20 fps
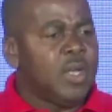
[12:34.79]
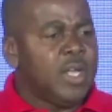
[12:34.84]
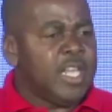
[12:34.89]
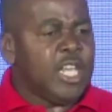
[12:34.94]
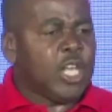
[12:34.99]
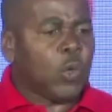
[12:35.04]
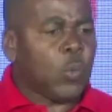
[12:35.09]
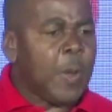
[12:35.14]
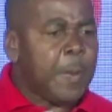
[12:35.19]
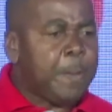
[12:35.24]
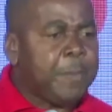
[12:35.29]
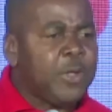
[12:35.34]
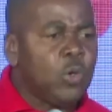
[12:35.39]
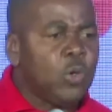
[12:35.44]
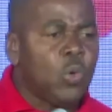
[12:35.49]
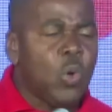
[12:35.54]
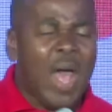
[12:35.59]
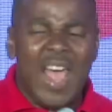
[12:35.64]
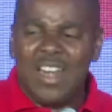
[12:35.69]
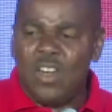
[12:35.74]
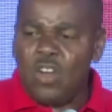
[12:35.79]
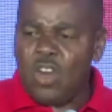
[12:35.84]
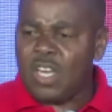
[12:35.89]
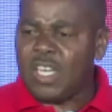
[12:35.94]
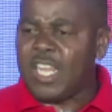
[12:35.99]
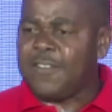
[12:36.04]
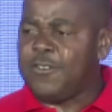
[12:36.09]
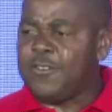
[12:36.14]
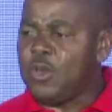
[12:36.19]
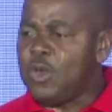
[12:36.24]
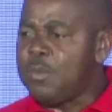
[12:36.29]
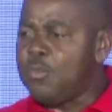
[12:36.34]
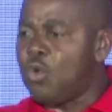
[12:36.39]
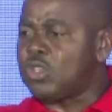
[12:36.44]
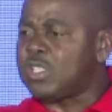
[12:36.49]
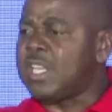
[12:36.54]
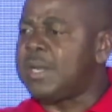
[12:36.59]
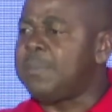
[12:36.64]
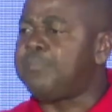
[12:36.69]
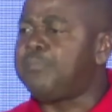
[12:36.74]
equip you, and not give you the
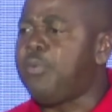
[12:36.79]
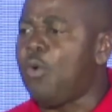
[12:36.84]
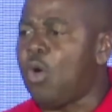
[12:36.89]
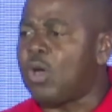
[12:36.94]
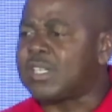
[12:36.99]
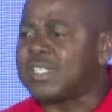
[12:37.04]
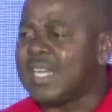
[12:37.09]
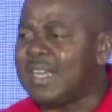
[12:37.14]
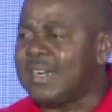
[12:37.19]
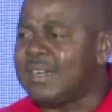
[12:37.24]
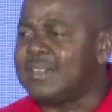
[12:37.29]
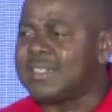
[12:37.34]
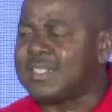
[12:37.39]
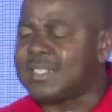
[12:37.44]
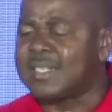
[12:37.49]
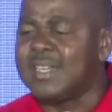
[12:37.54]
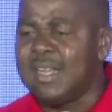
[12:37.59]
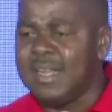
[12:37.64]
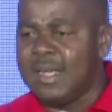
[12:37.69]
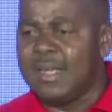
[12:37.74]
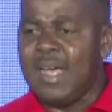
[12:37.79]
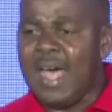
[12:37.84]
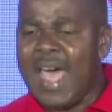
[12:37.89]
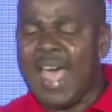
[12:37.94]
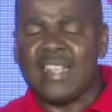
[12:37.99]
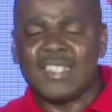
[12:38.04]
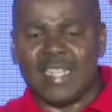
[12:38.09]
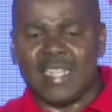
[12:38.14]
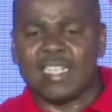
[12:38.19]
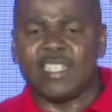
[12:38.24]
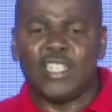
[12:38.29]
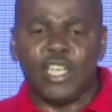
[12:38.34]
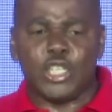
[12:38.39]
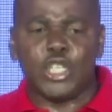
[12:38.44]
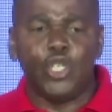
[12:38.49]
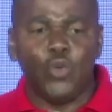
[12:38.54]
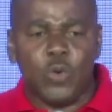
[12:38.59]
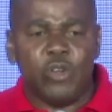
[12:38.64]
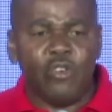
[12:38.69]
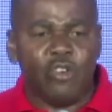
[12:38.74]
most important asset
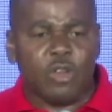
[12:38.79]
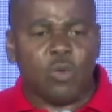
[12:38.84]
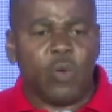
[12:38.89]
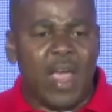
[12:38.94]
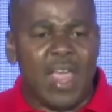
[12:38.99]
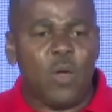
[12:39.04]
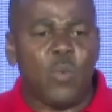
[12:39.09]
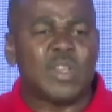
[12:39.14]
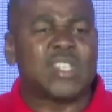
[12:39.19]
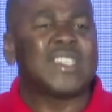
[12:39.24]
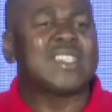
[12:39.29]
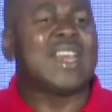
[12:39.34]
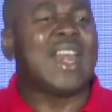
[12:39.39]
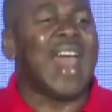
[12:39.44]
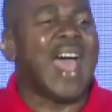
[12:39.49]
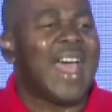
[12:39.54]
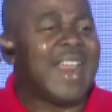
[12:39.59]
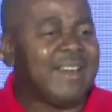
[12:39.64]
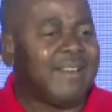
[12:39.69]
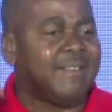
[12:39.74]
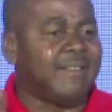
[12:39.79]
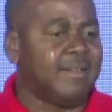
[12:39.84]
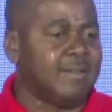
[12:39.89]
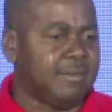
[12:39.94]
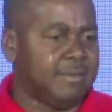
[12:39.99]
that you would require, which is land.